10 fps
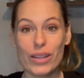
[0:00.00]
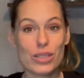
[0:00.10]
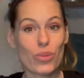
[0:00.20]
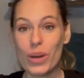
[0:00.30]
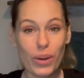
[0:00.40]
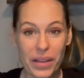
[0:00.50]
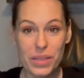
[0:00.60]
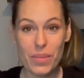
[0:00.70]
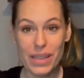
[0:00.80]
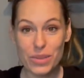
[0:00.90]
So we don't have to
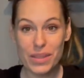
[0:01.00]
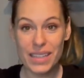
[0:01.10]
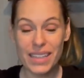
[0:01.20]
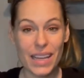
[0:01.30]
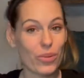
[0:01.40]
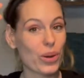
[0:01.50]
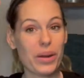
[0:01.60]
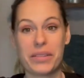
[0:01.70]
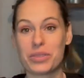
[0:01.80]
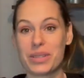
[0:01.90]
mess with it again. We don't
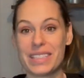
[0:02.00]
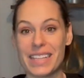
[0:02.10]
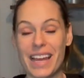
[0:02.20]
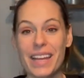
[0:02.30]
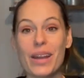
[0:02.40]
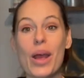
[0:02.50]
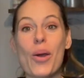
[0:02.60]
have to reset it.